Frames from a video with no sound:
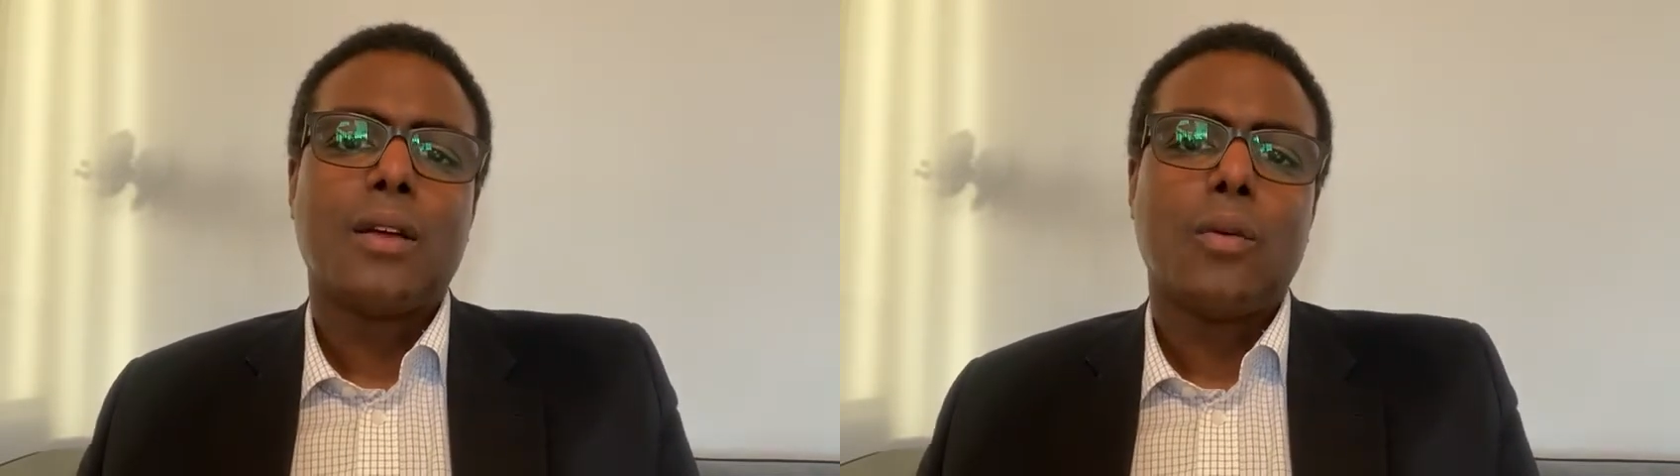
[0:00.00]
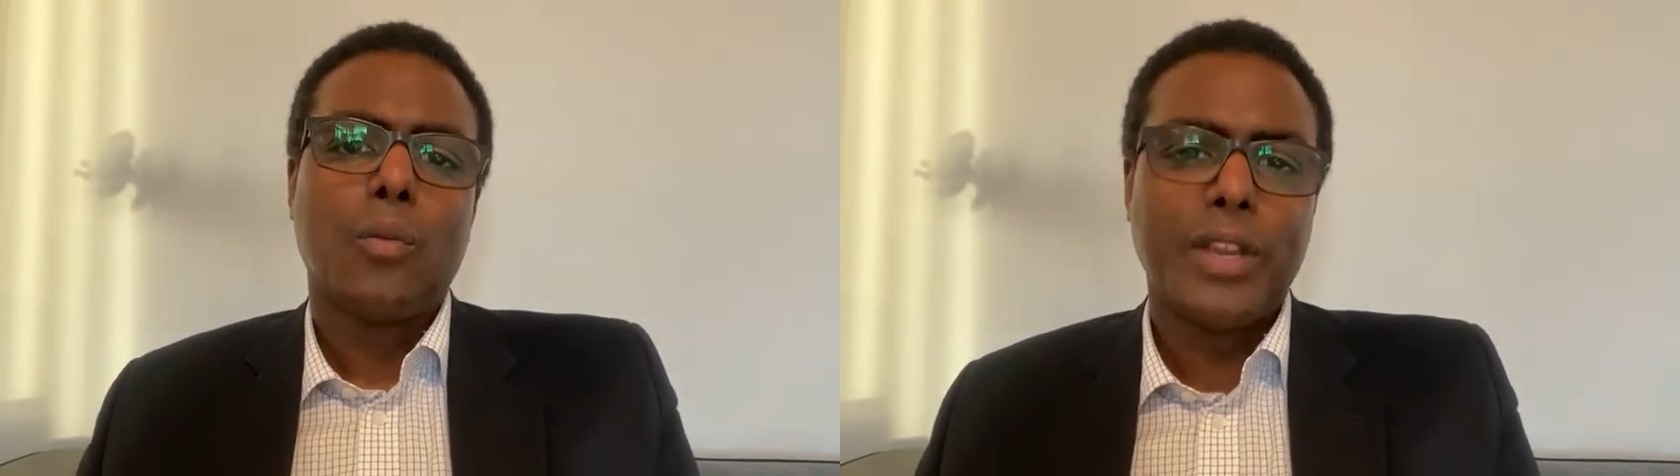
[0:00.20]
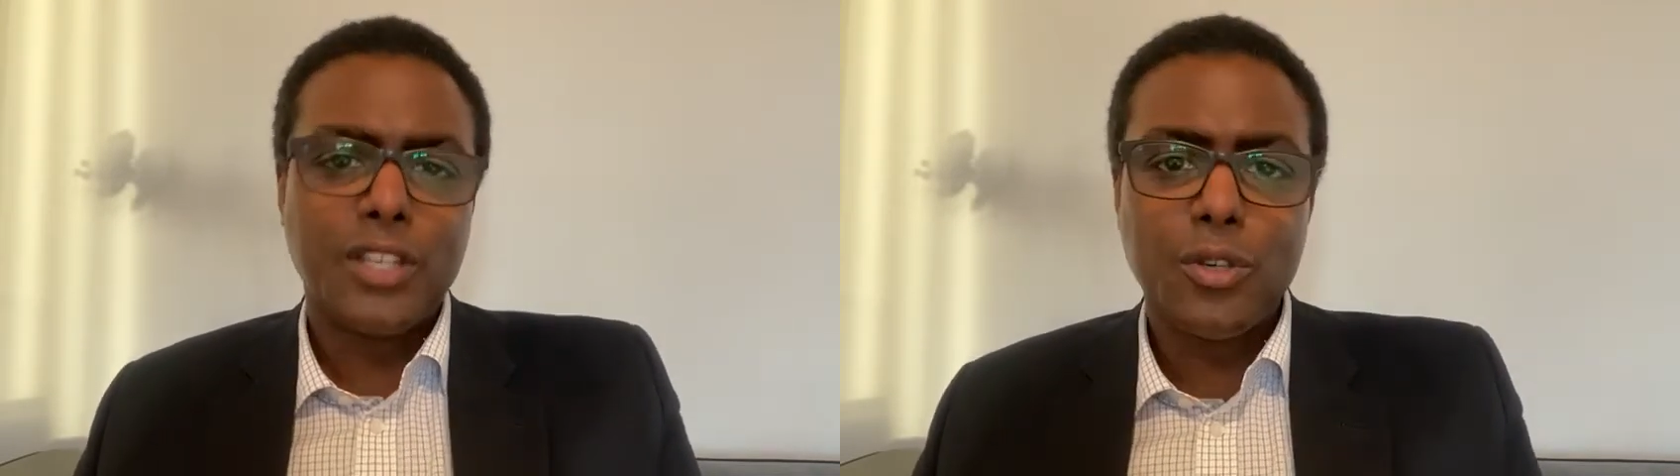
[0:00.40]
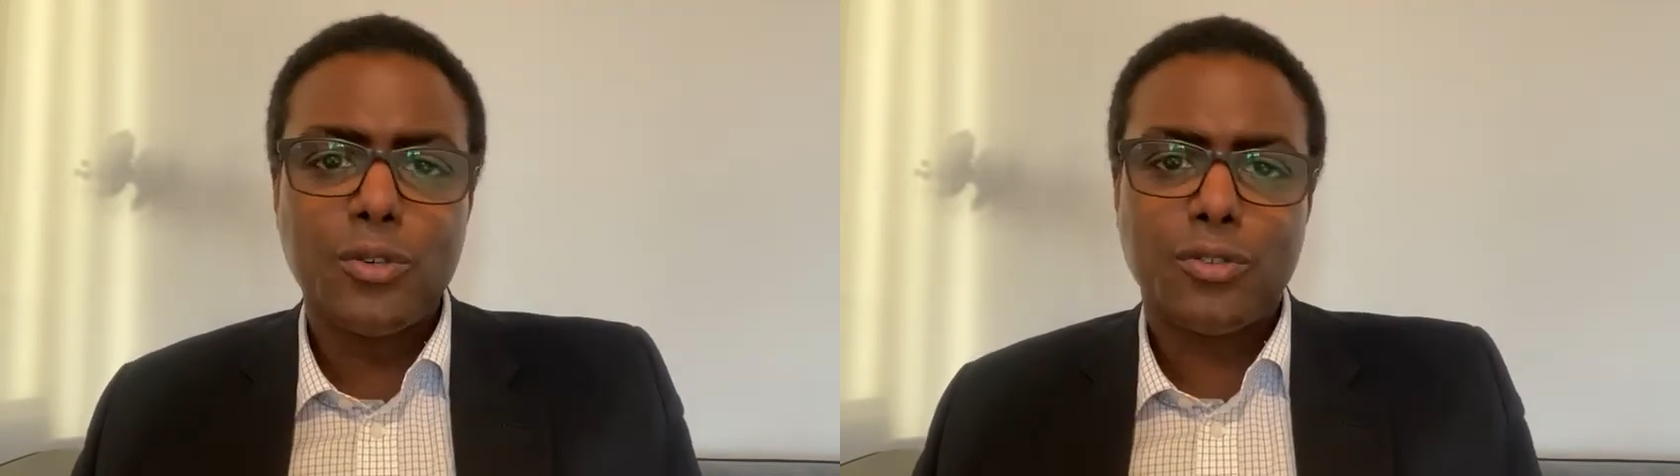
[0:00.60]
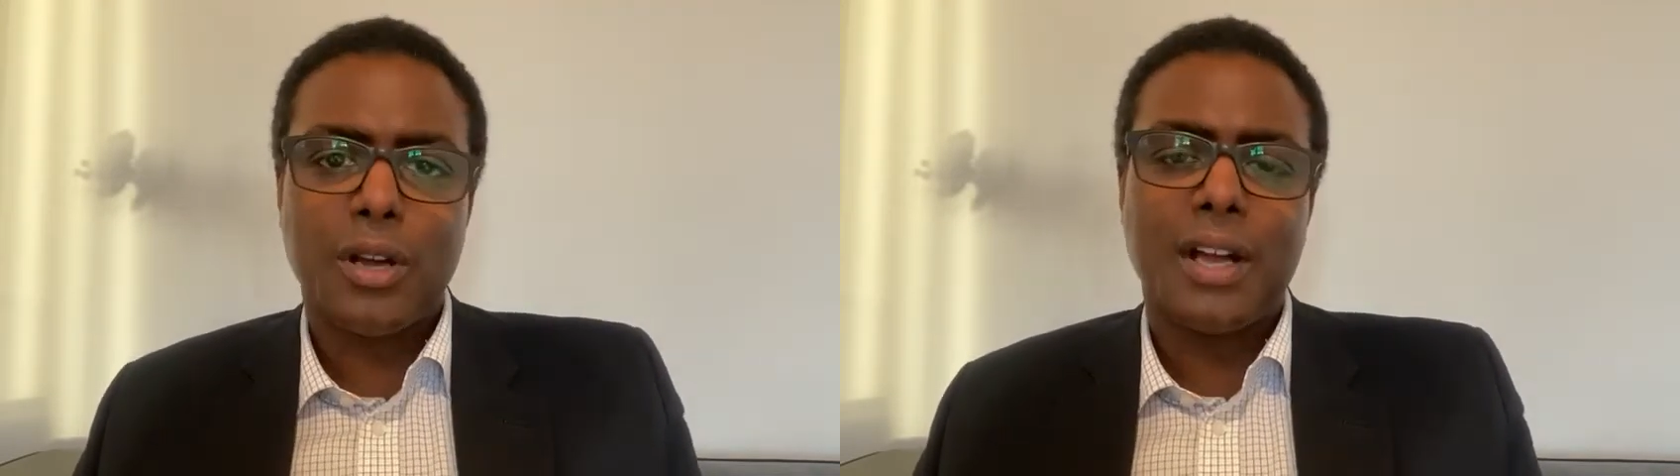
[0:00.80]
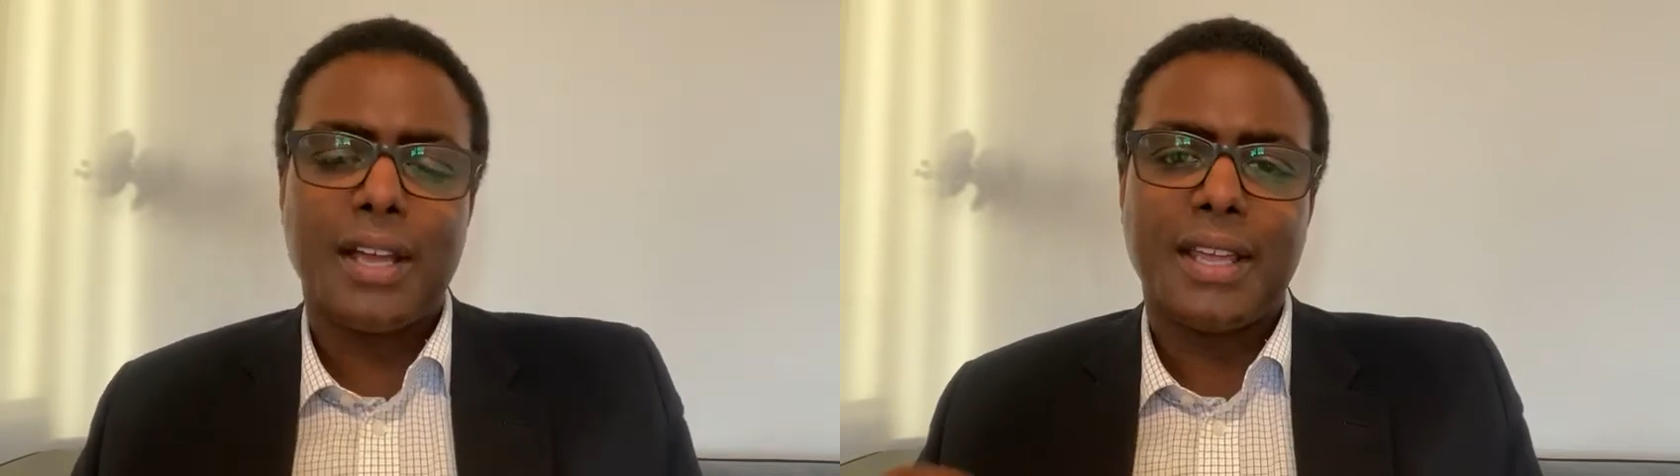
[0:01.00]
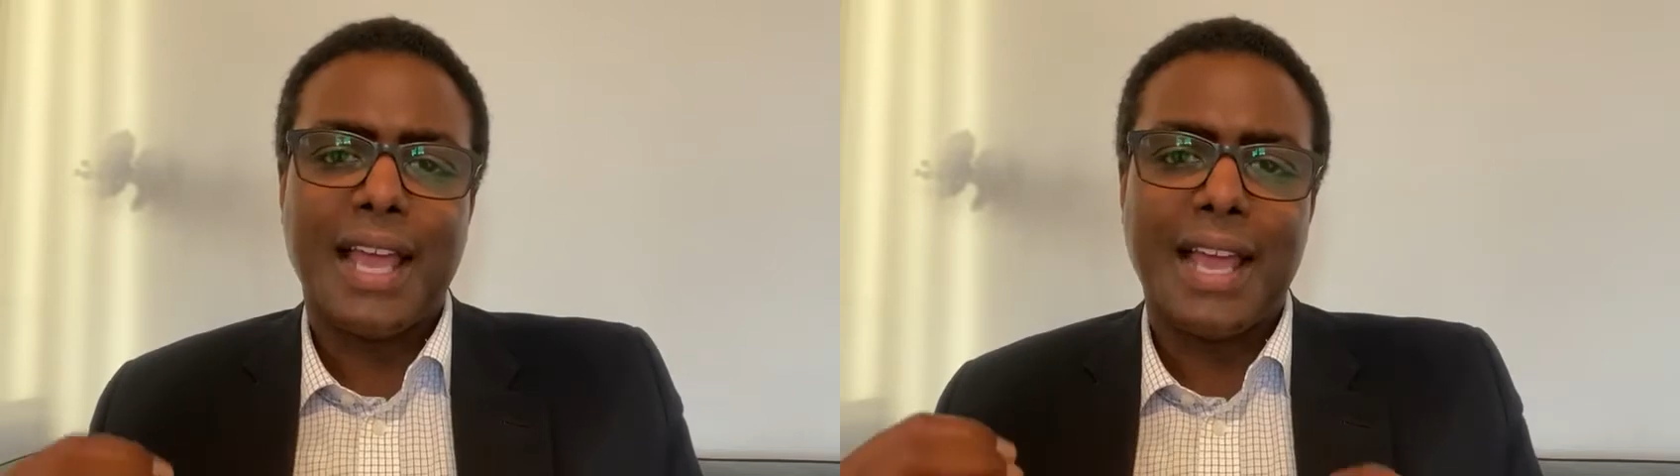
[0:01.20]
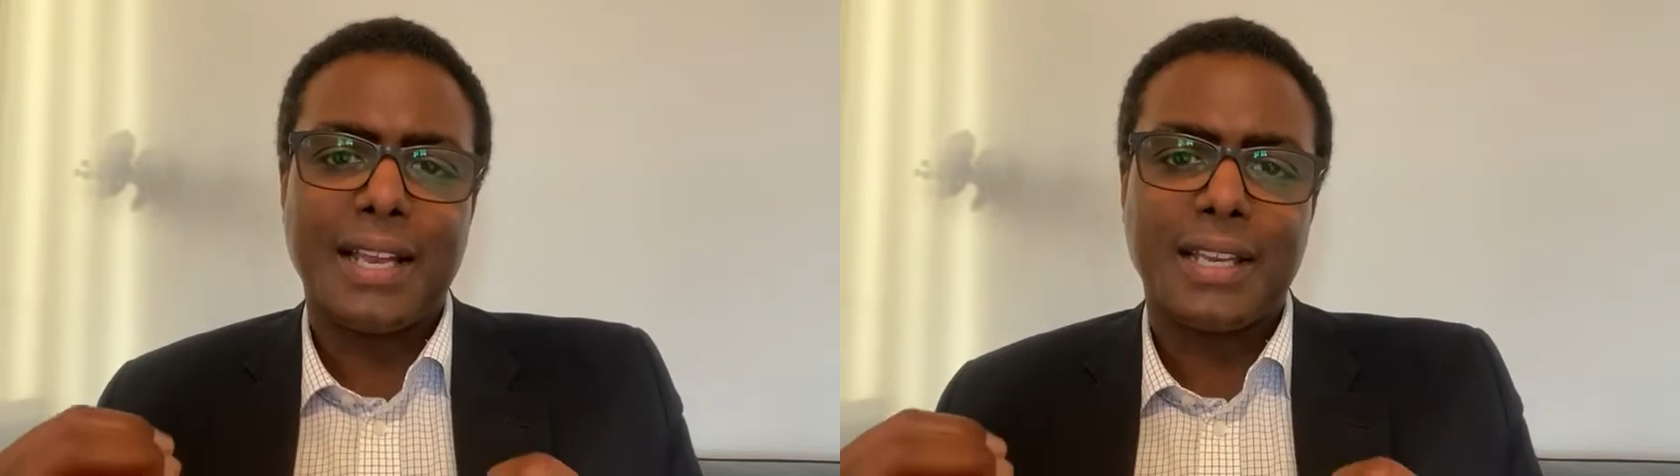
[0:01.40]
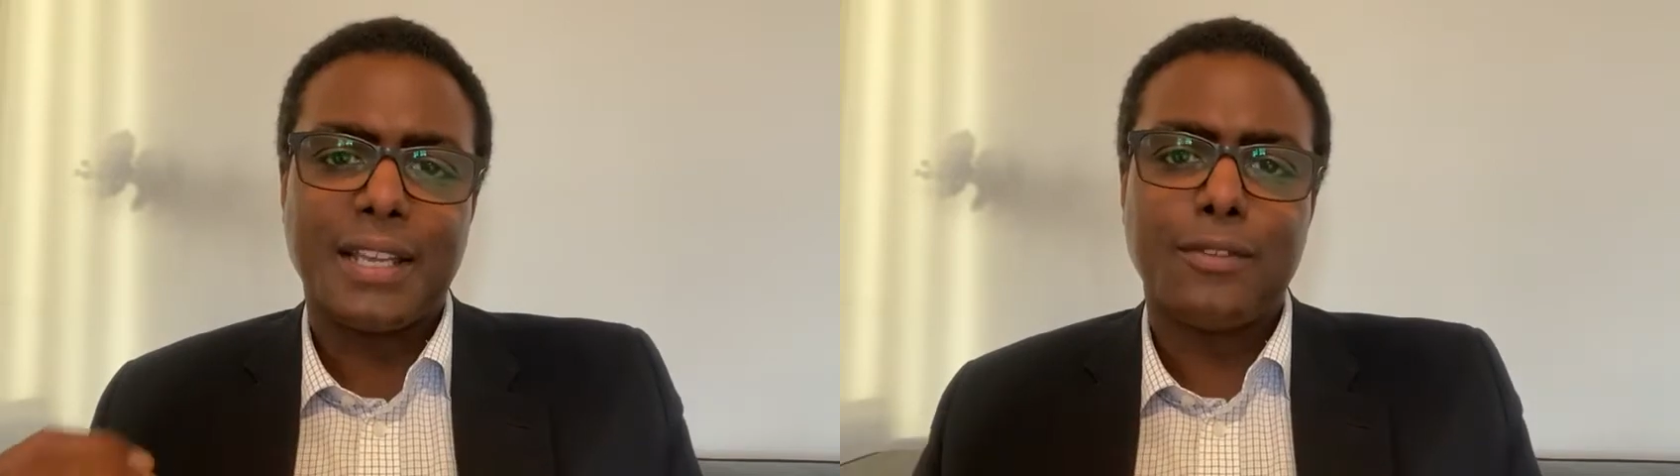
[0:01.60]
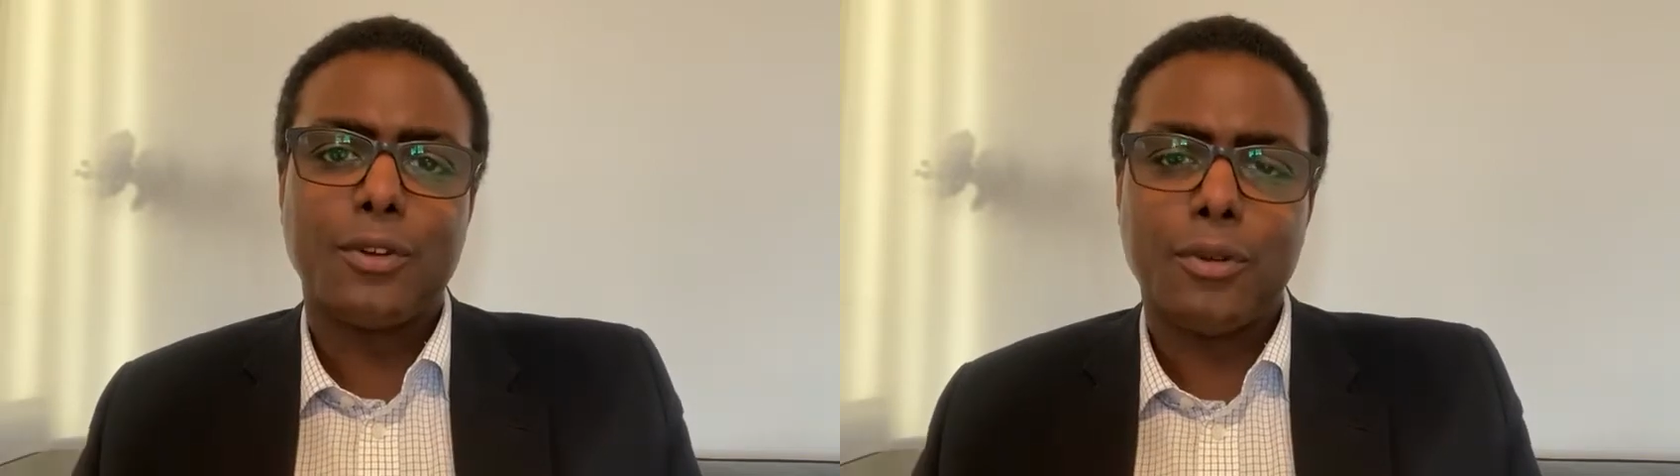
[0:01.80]
We do try and
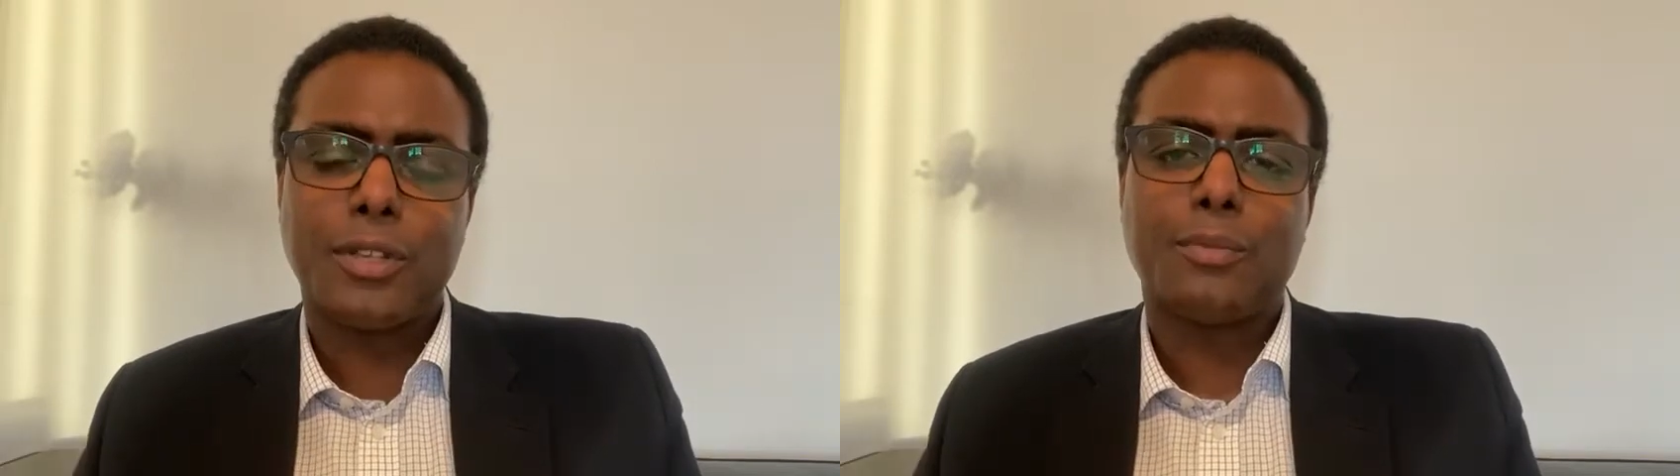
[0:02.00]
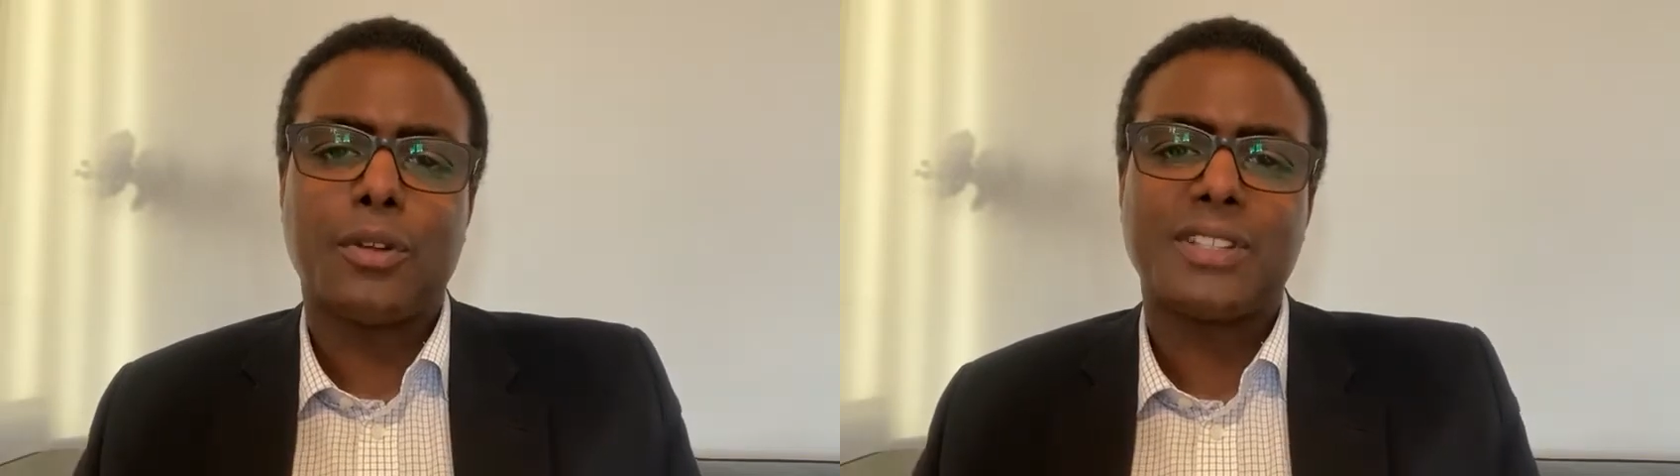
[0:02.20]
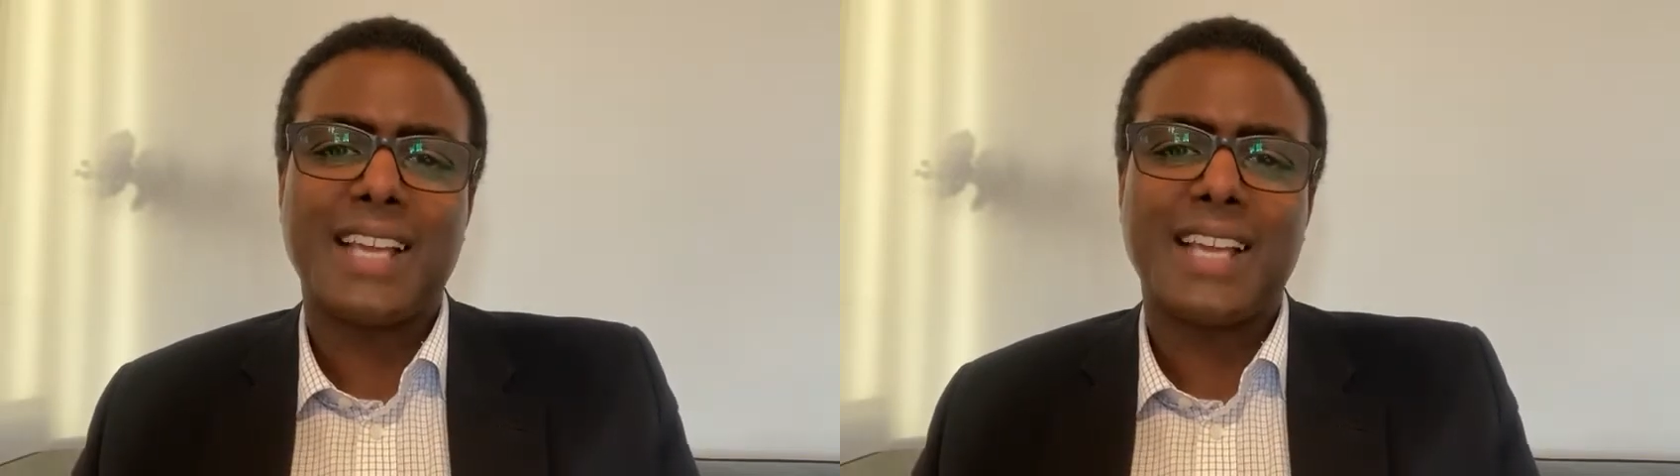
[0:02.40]
give you a response